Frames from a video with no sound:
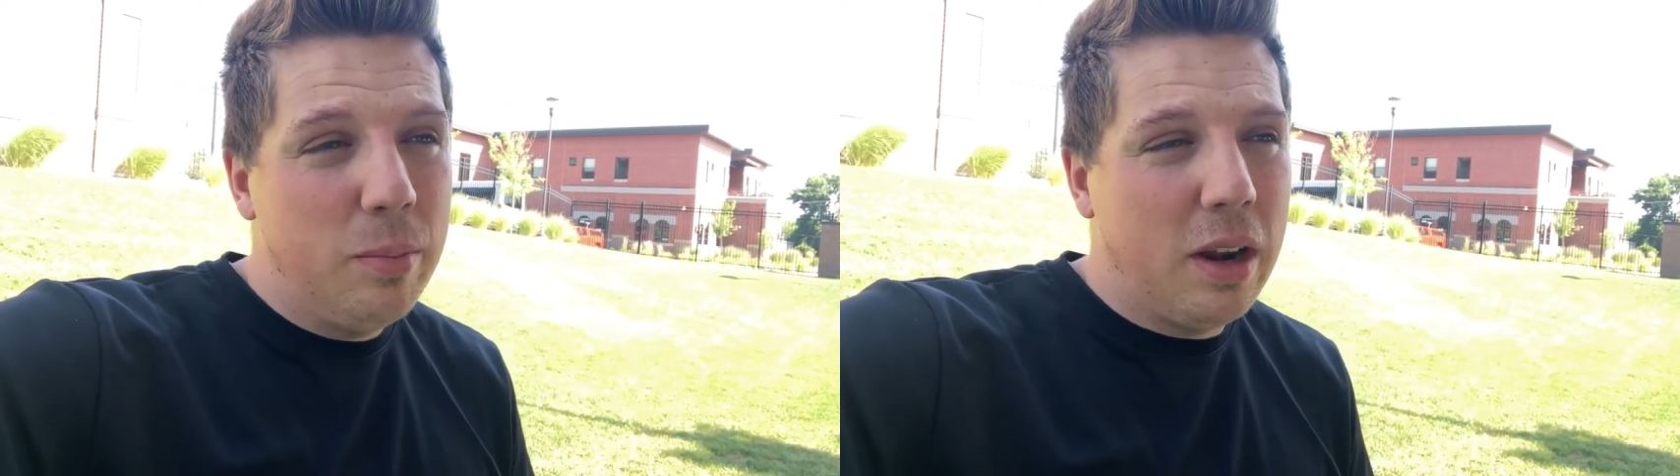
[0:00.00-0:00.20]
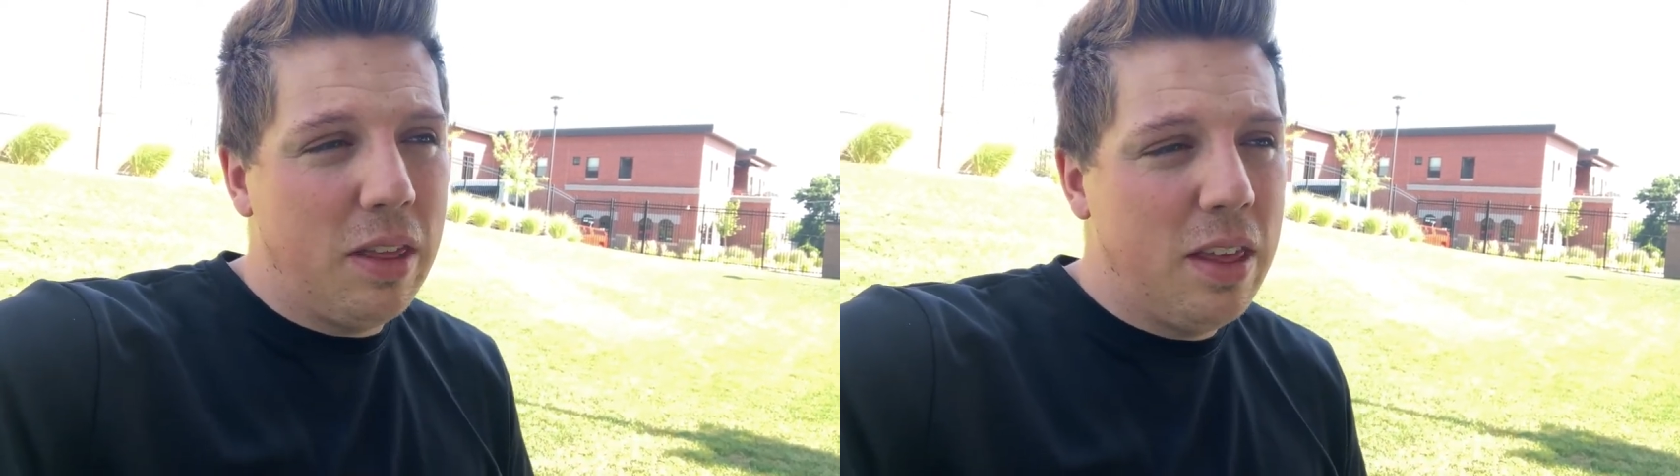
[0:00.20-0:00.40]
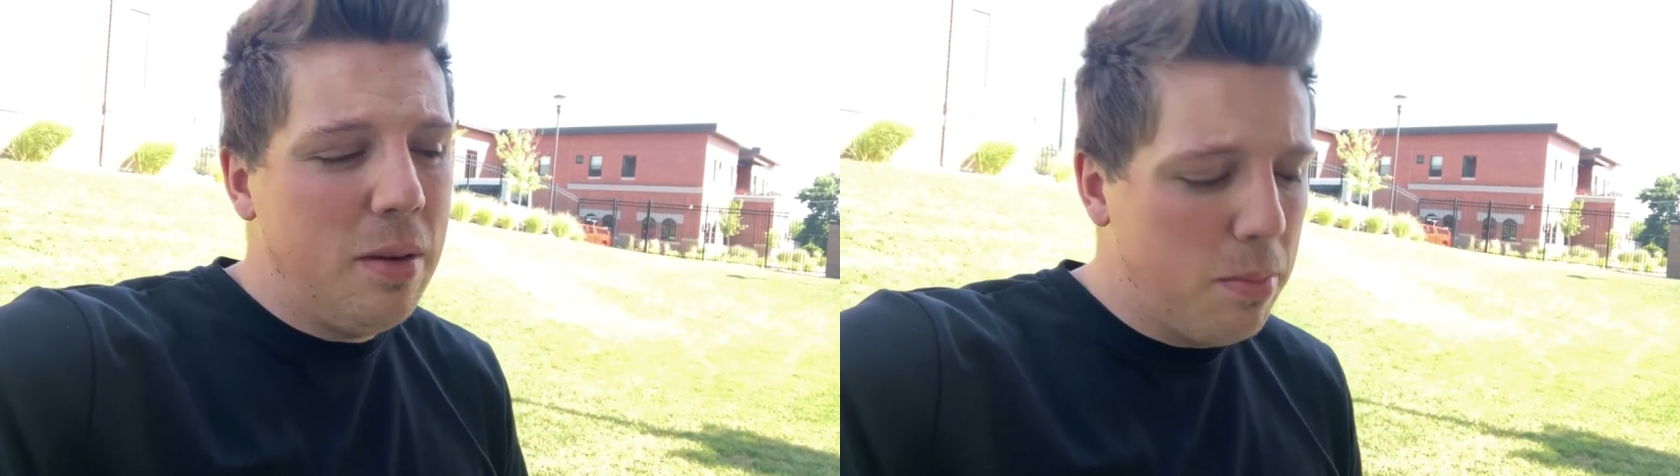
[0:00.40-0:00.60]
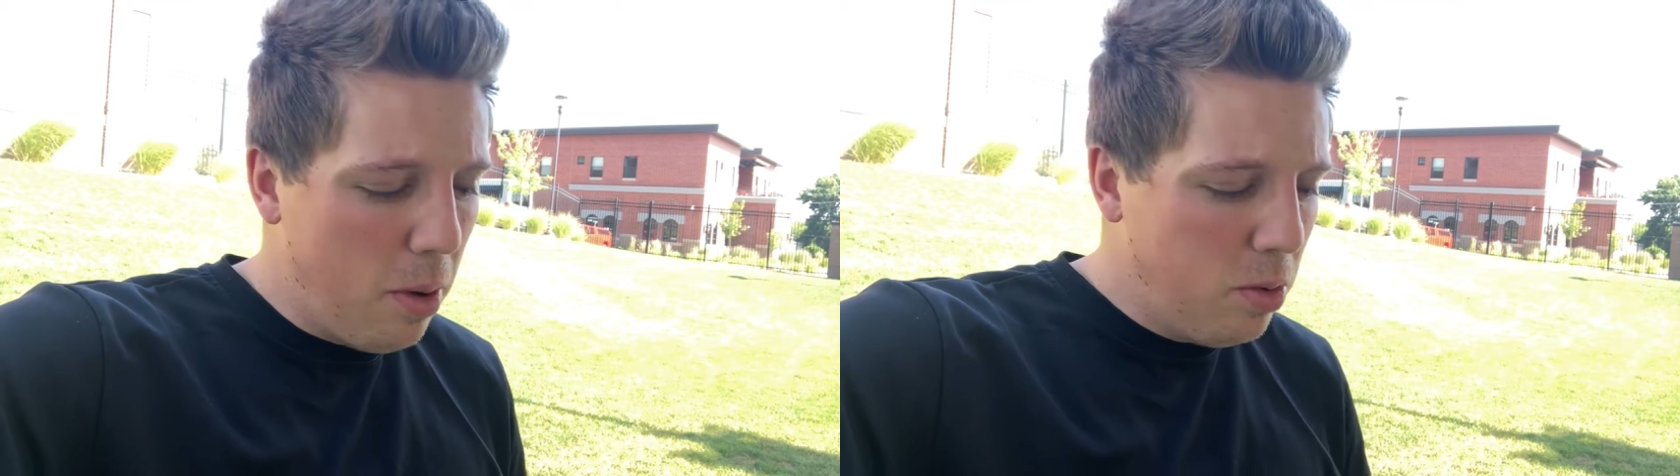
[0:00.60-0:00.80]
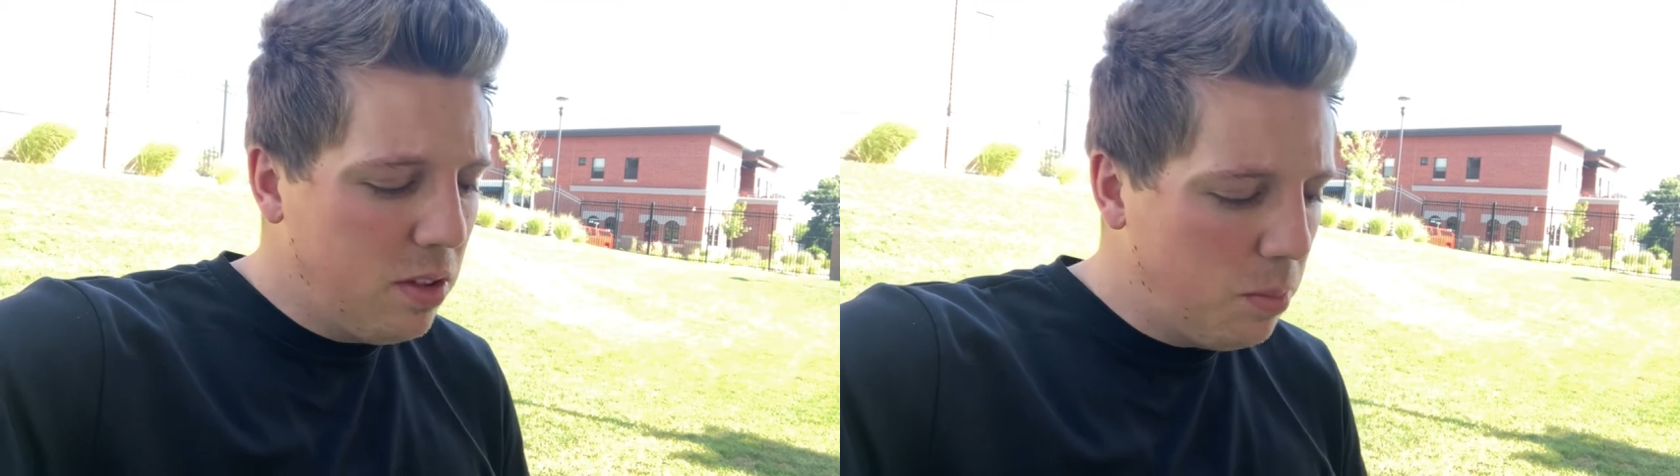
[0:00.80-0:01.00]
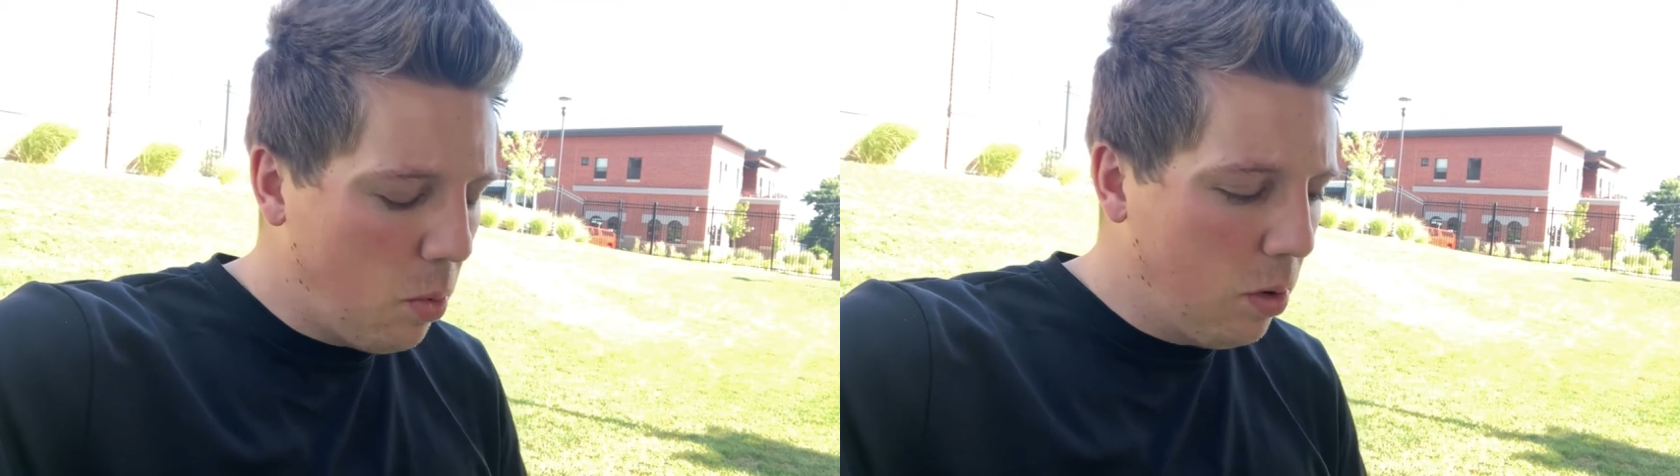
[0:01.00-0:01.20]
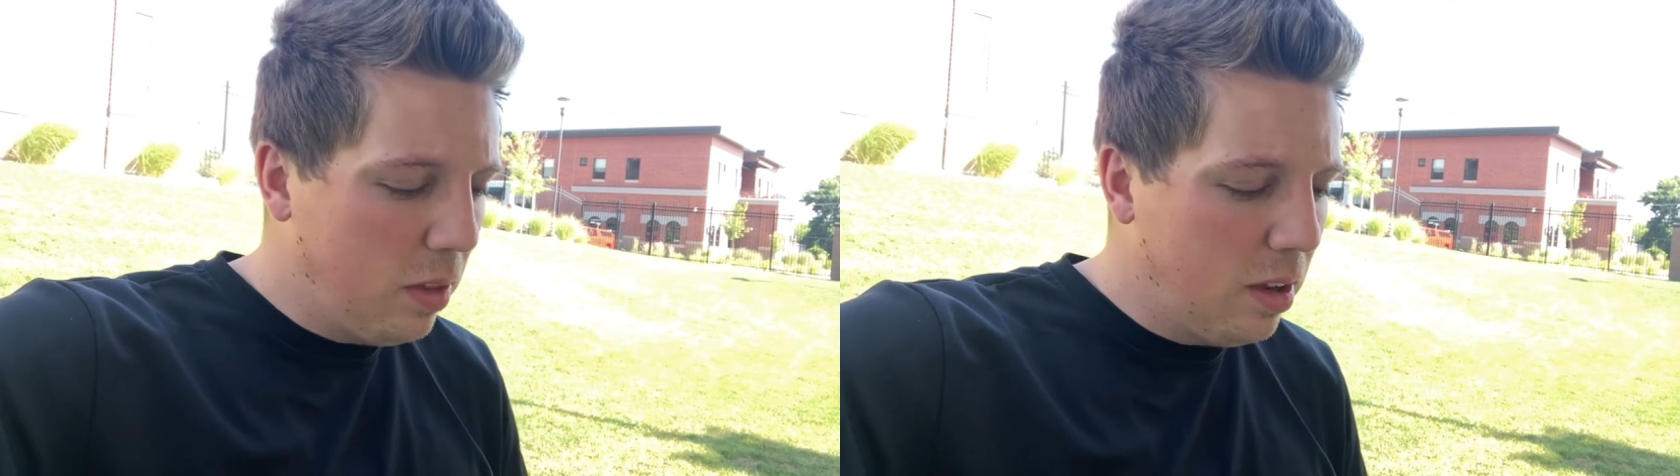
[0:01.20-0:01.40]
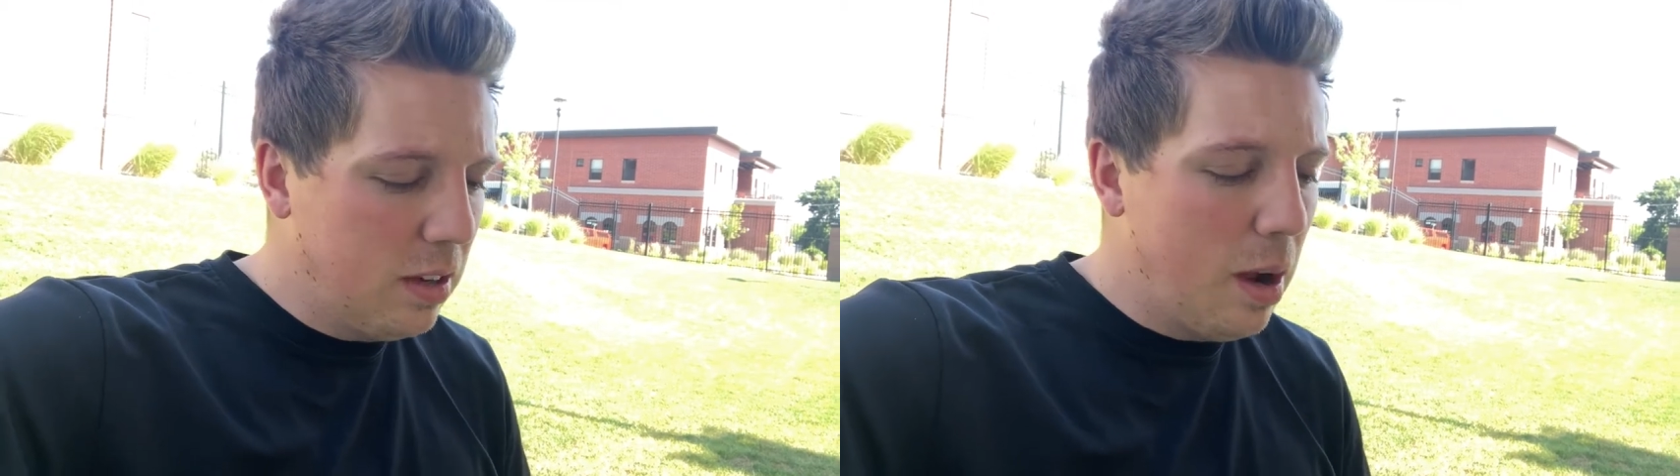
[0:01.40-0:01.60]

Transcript: but I think most importantly on